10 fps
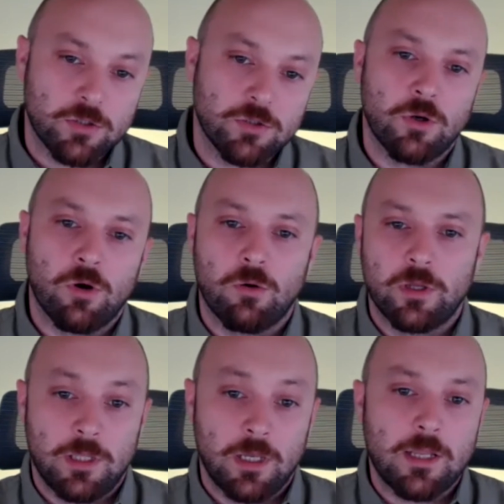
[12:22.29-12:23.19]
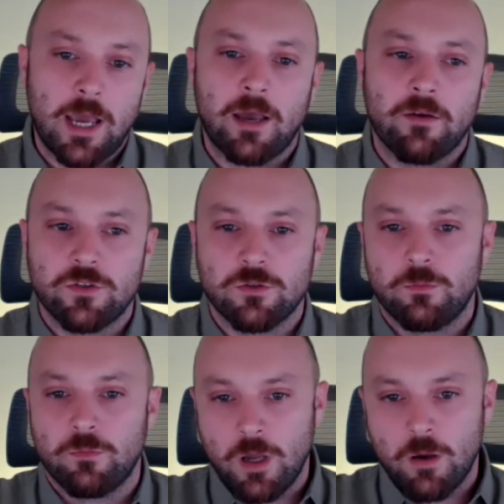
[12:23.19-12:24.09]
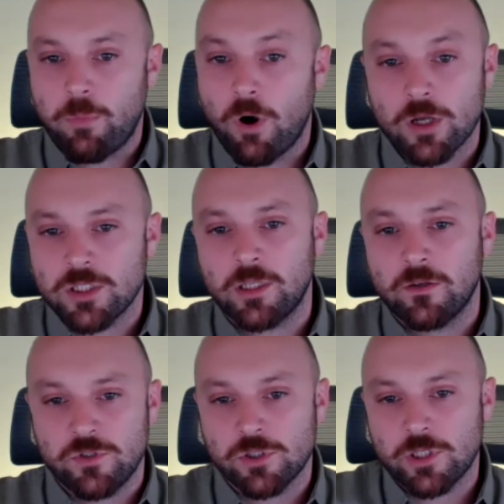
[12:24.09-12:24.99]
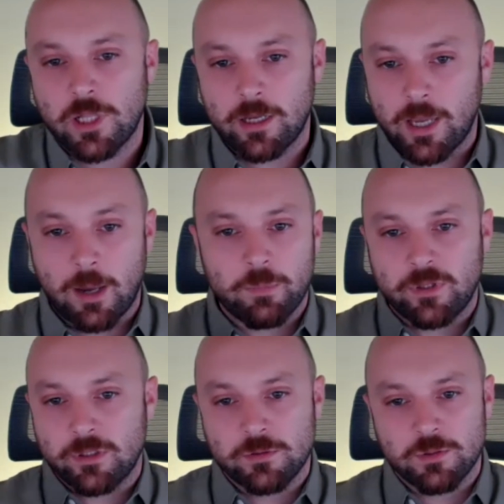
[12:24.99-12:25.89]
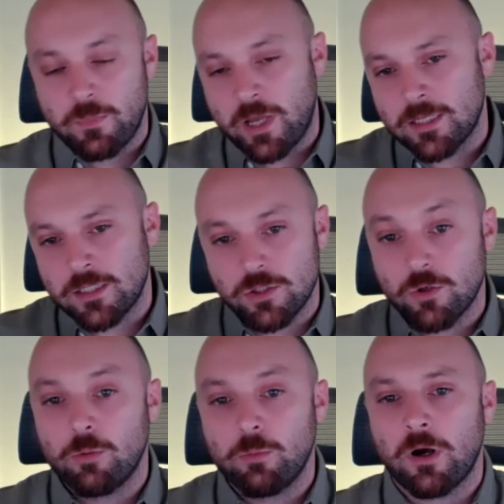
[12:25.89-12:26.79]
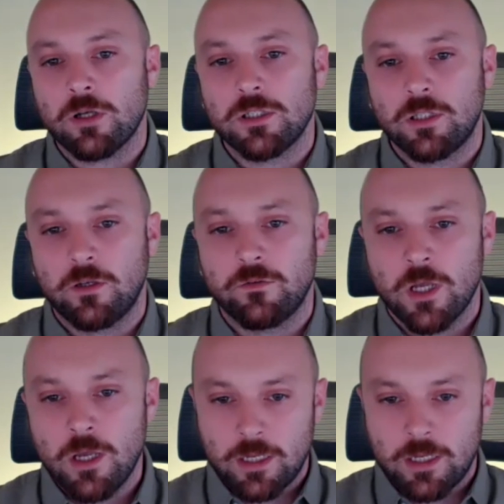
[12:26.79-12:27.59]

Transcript: So it did have some positives, just like capitalism has its own positives.